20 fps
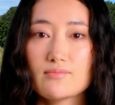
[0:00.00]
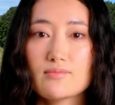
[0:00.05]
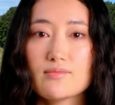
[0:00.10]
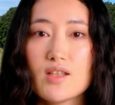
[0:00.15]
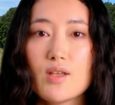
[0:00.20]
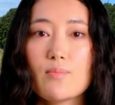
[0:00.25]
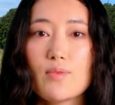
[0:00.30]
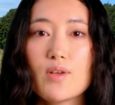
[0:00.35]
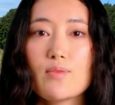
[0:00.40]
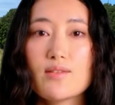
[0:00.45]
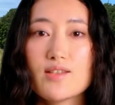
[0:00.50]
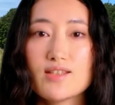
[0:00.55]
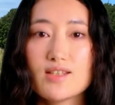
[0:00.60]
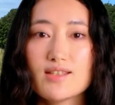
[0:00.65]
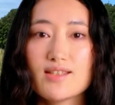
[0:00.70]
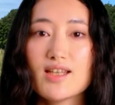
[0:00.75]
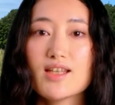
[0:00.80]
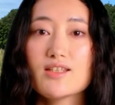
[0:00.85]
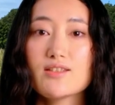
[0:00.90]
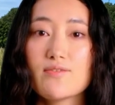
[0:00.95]
The purpose
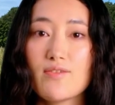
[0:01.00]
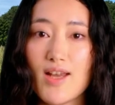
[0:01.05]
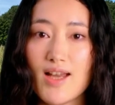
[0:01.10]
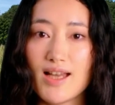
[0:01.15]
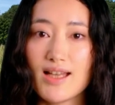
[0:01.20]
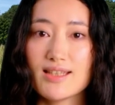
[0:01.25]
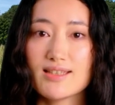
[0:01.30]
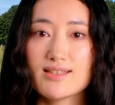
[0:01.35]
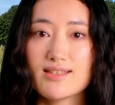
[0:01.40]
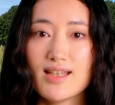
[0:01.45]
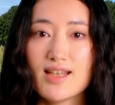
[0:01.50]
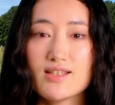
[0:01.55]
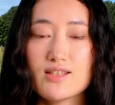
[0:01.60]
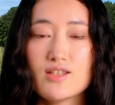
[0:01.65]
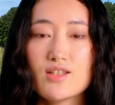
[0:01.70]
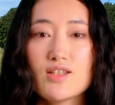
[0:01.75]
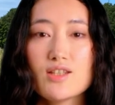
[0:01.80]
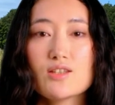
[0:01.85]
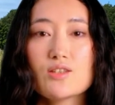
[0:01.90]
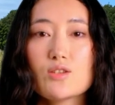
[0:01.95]
of these fines is
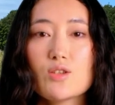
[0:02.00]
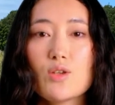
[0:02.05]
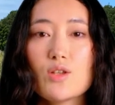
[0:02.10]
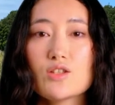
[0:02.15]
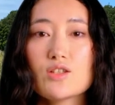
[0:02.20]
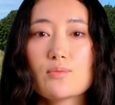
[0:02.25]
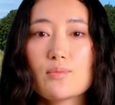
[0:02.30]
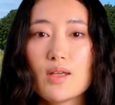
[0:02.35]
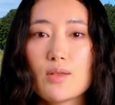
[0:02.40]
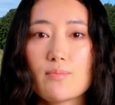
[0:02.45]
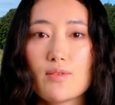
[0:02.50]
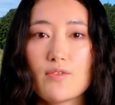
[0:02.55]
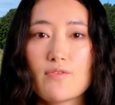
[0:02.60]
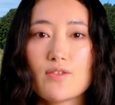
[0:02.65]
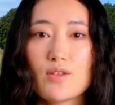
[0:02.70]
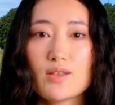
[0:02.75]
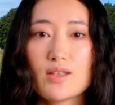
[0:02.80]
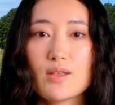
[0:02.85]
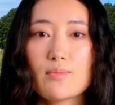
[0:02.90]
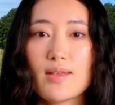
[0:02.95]
to discourage people
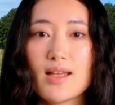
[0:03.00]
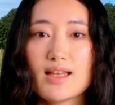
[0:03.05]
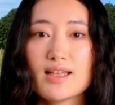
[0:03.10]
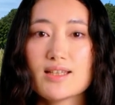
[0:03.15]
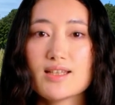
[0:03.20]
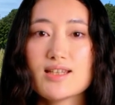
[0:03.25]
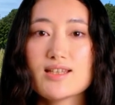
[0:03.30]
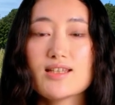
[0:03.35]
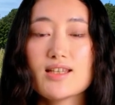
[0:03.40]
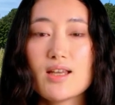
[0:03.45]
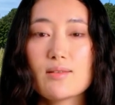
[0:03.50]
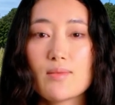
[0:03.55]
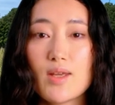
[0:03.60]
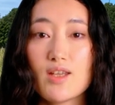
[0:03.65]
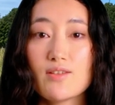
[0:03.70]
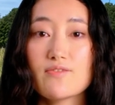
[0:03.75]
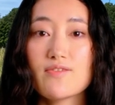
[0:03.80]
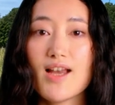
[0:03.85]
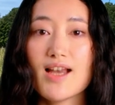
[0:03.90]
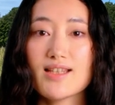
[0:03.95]
from committing the same
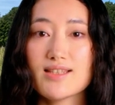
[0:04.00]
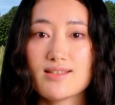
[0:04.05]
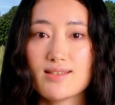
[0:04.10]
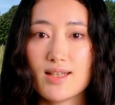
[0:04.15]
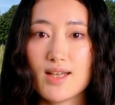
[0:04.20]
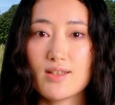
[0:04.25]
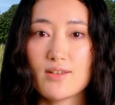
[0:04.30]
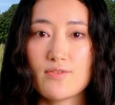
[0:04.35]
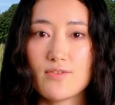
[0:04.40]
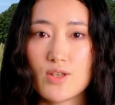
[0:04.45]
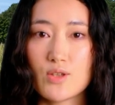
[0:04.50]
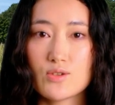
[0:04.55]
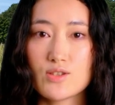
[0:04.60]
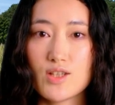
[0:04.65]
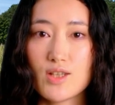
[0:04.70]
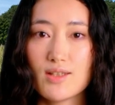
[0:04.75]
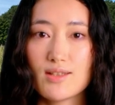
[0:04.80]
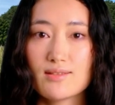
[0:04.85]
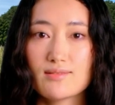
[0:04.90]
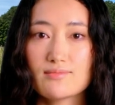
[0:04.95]
offense in the
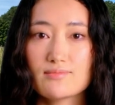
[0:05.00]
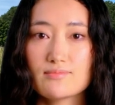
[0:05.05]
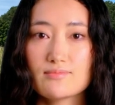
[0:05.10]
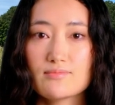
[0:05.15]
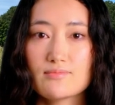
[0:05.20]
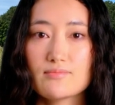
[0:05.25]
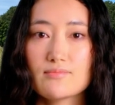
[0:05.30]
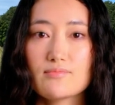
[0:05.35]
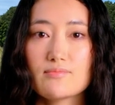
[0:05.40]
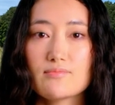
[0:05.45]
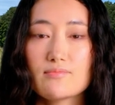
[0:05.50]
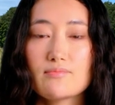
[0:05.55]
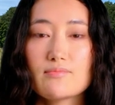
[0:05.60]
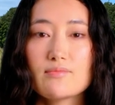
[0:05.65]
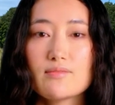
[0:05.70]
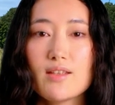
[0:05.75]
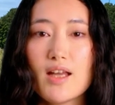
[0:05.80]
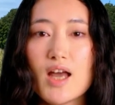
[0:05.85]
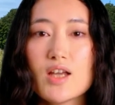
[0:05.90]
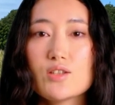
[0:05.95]
future.
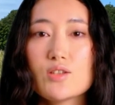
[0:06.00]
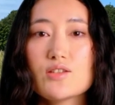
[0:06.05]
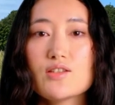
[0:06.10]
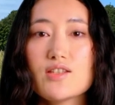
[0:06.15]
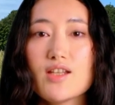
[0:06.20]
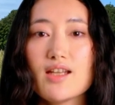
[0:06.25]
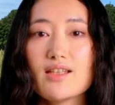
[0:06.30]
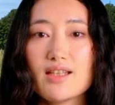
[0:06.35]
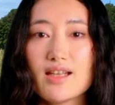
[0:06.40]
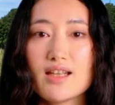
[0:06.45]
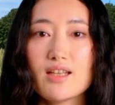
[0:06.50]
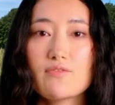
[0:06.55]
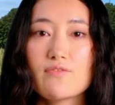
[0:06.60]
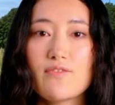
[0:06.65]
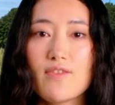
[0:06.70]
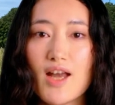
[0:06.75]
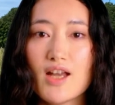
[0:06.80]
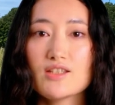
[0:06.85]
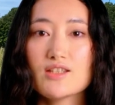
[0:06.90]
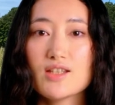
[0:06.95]
Understanding
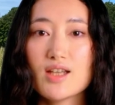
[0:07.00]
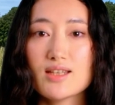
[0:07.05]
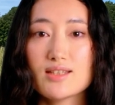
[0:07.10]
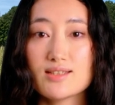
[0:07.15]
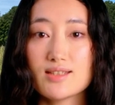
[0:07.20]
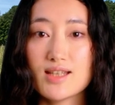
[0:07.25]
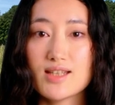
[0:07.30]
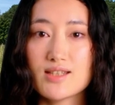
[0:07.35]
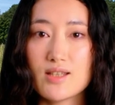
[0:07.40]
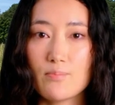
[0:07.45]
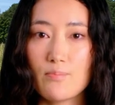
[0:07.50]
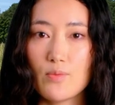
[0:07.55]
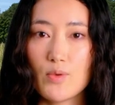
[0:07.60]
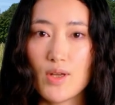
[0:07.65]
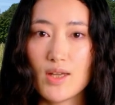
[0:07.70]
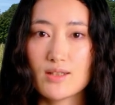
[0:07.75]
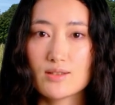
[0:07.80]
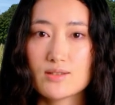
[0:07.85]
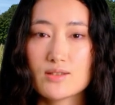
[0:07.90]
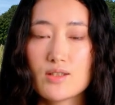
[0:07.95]
infractions is
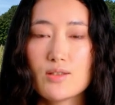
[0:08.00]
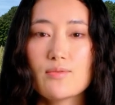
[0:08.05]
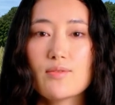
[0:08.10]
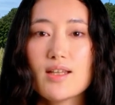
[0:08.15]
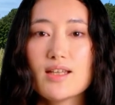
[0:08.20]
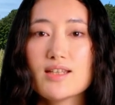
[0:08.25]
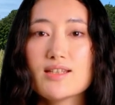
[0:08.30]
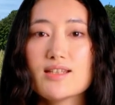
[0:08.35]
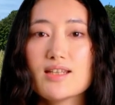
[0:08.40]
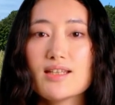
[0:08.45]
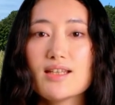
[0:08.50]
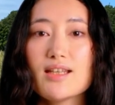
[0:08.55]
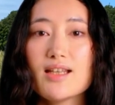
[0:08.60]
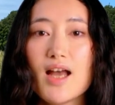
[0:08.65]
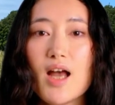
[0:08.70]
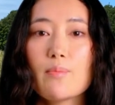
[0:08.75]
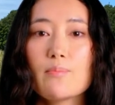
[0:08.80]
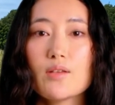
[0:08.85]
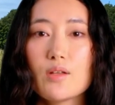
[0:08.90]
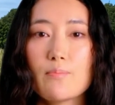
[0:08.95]
important because it can
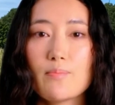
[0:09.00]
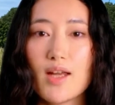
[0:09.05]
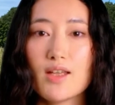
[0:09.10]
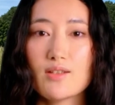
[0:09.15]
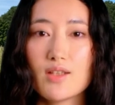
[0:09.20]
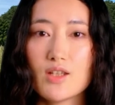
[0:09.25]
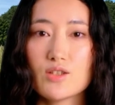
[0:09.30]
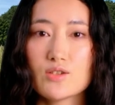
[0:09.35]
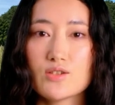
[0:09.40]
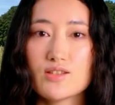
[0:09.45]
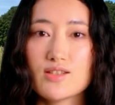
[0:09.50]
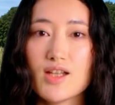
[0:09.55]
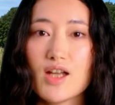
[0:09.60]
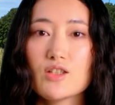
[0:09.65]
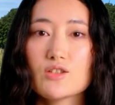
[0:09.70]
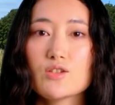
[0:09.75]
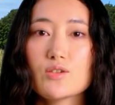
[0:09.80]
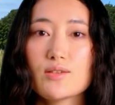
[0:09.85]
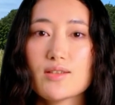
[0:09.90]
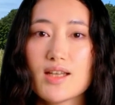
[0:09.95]
help you better
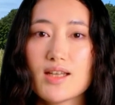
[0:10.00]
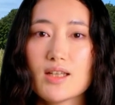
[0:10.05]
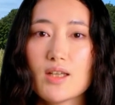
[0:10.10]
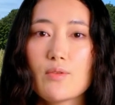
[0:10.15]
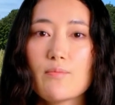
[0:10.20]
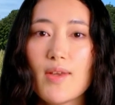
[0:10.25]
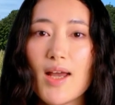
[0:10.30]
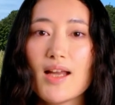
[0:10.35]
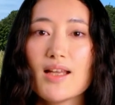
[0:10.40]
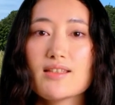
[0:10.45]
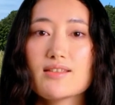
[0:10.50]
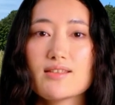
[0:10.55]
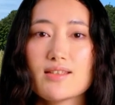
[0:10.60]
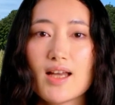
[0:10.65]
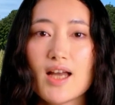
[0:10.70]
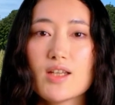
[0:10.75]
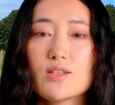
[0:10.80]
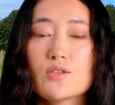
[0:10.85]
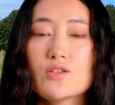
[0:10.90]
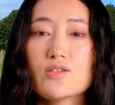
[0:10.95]
understand your legal rights
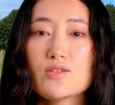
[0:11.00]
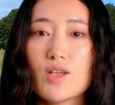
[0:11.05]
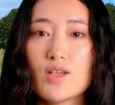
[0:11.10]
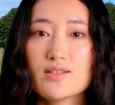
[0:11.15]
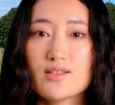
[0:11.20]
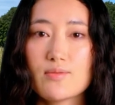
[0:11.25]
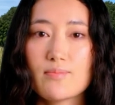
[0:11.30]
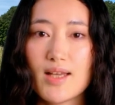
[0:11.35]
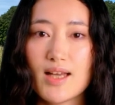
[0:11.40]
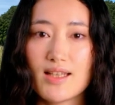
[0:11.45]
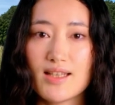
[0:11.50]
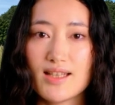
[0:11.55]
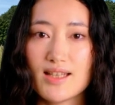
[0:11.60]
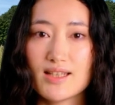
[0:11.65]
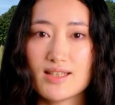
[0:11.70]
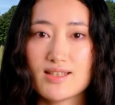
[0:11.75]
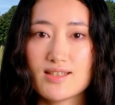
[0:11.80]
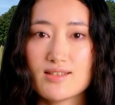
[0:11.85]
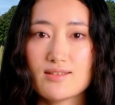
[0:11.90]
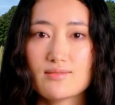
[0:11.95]
and
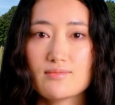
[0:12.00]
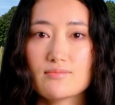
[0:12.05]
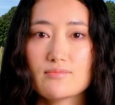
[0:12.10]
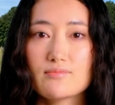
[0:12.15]
responsibilities.